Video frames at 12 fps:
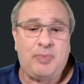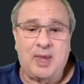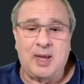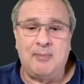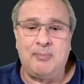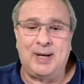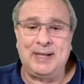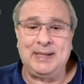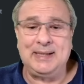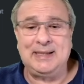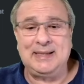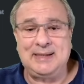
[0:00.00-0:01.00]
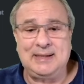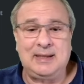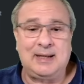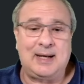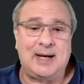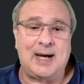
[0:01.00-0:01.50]
But
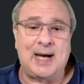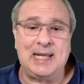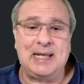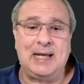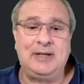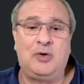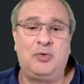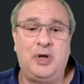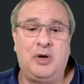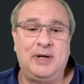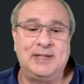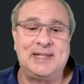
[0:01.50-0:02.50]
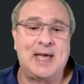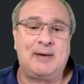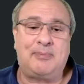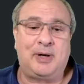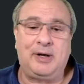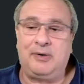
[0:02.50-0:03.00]
I don't know. It's not a
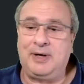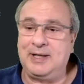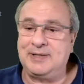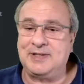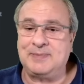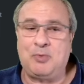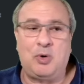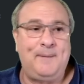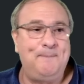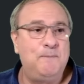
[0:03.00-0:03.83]
priority at this point.